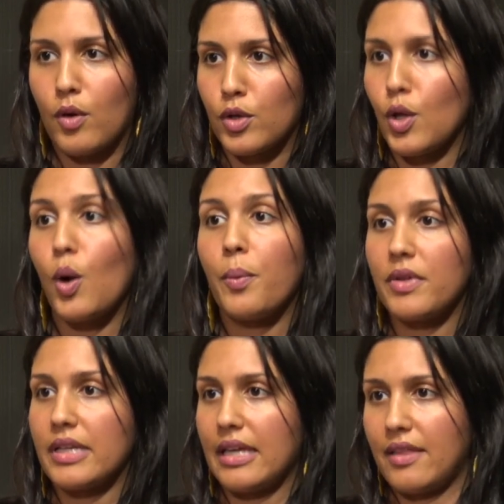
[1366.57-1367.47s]

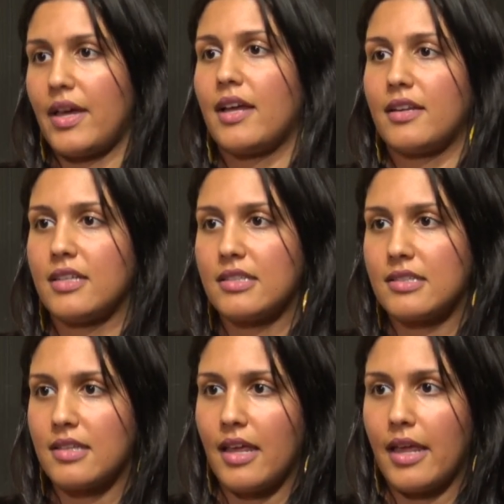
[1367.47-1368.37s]
globally, that
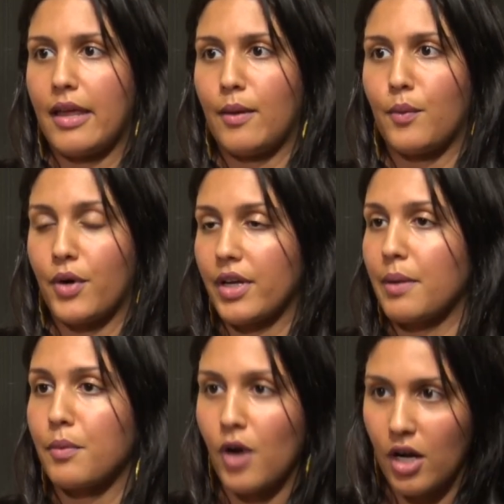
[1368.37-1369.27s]
is a work
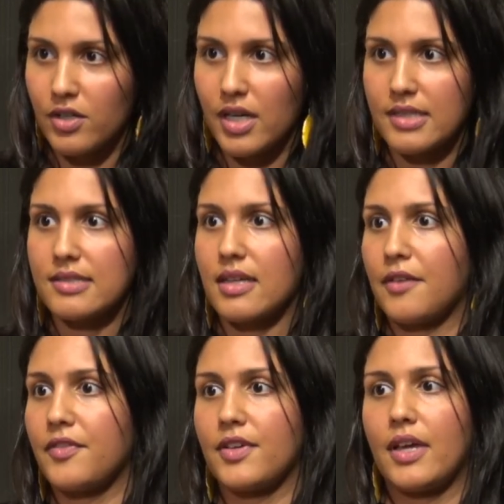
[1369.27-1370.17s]
in progress.
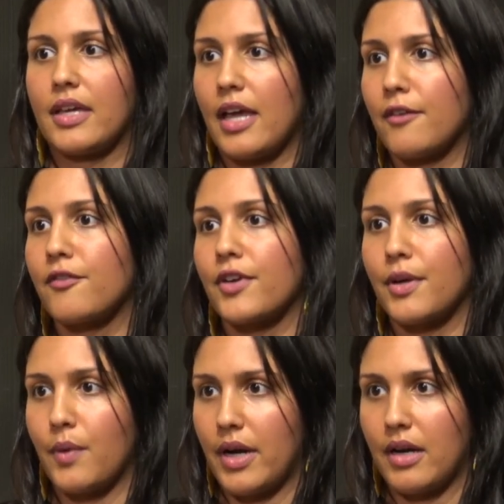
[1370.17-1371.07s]
I feel like
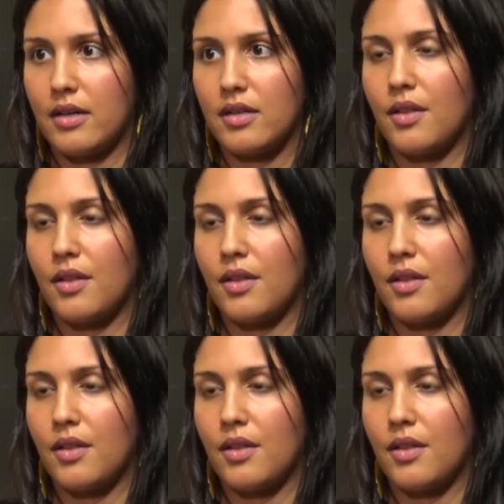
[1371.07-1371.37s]
everywhere